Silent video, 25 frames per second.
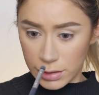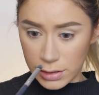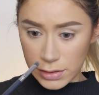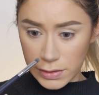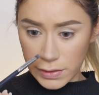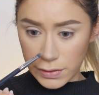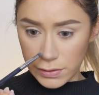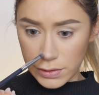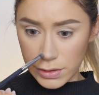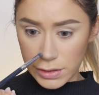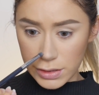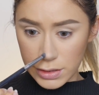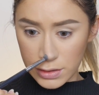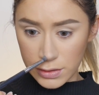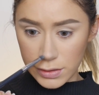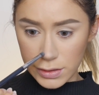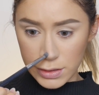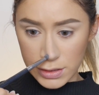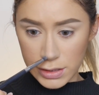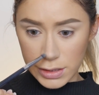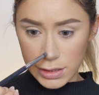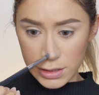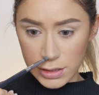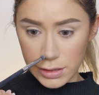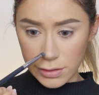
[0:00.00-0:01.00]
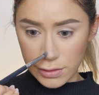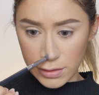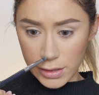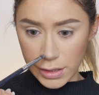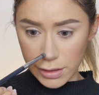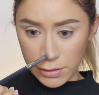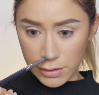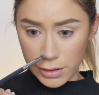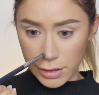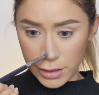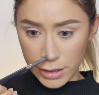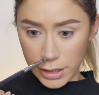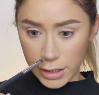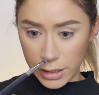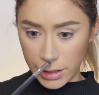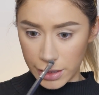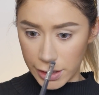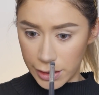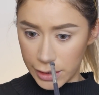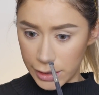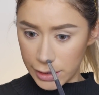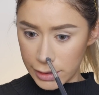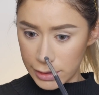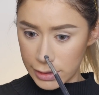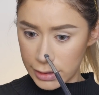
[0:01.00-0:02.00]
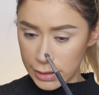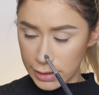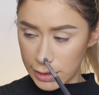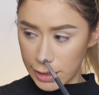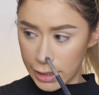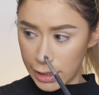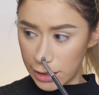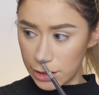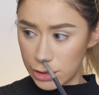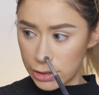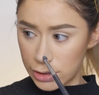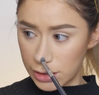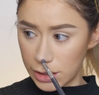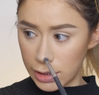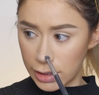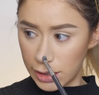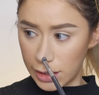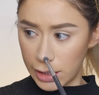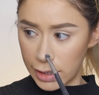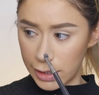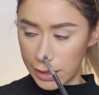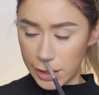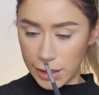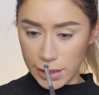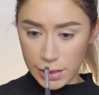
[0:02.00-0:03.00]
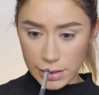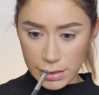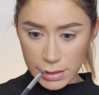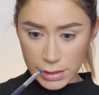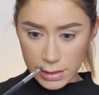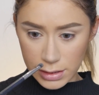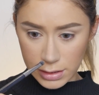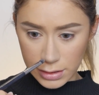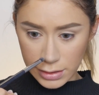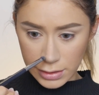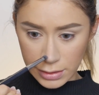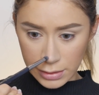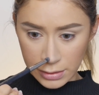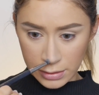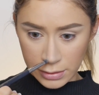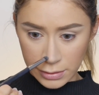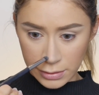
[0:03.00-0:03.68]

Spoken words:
So just those two outer areas catch the light.